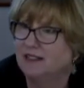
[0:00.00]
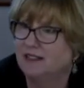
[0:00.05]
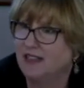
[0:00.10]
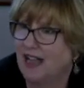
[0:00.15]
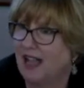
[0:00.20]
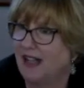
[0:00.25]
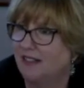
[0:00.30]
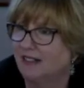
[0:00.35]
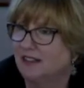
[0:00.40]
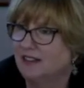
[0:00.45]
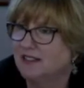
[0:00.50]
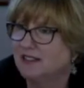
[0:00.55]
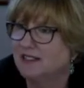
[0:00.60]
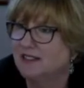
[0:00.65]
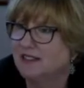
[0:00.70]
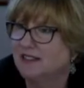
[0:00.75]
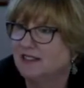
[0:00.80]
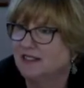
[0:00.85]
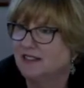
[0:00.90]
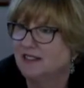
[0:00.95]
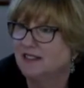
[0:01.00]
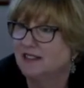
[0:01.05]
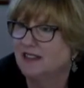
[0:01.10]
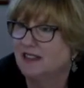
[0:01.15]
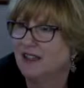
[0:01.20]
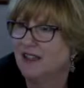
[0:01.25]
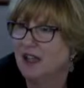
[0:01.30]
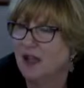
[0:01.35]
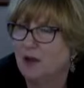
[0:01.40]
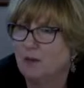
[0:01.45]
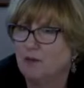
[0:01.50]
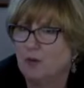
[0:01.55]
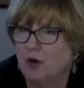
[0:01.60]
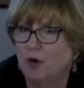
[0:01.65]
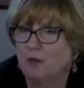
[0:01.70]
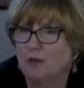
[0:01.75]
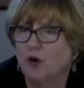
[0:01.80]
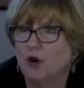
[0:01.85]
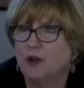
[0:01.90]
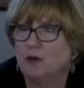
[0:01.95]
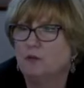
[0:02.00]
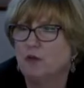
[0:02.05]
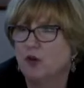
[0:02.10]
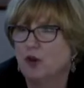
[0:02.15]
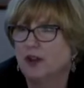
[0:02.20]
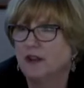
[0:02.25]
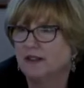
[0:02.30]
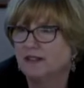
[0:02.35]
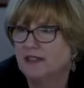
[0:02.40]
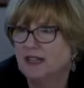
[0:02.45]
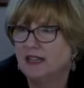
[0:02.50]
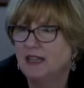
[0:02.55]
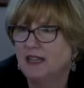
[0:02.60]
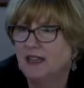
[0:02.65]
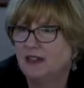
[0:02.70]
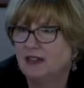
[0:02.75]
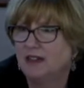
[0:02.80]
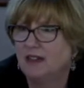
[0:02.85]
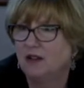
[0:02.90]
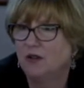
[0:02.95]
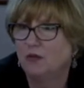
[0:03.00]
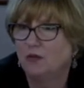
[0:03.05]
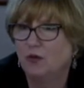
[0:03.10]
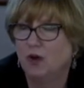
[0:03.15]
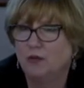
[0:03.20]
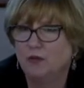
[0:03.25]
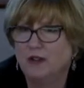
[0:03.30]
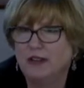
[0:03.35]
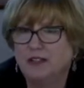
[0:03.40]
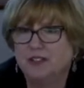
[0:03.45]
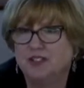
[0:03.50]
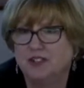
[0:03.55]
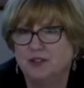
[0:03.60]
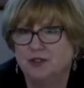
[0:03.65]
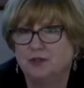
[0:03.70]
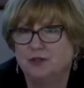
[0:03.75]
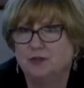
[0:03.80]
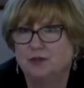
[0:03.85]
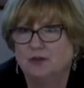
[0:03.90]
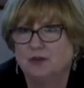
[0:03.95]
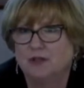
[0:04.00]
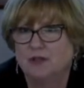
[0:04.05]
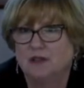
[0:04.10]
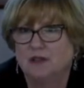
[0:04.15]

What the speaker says: But more importantly, what we do